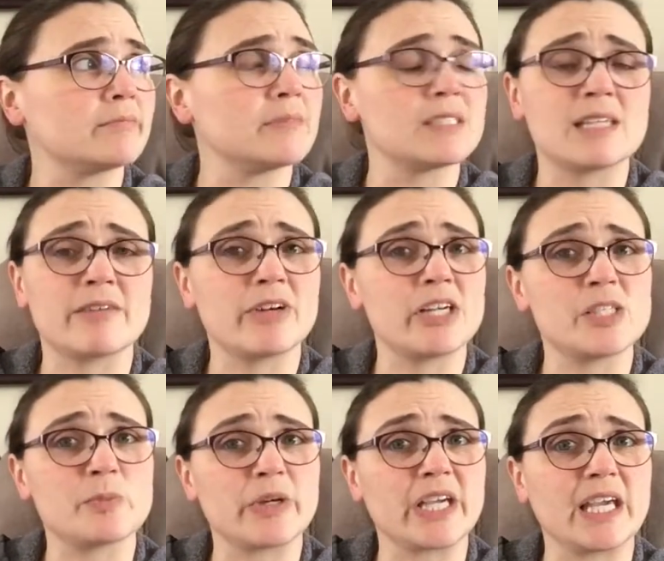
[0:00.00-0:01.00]
It's not very
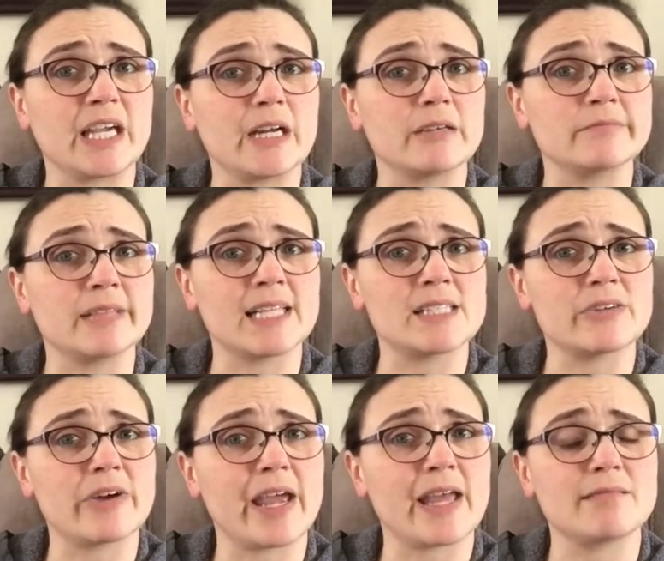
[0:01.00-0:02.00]
springy here. Lots of
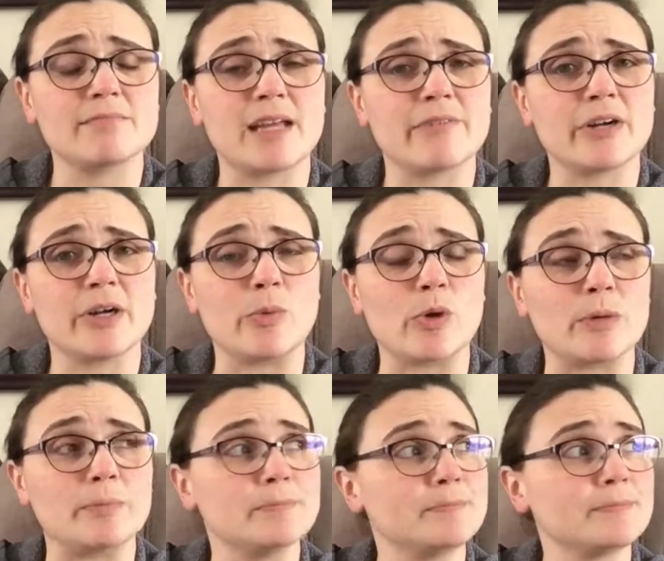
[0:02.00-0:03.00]
rain, not very warm.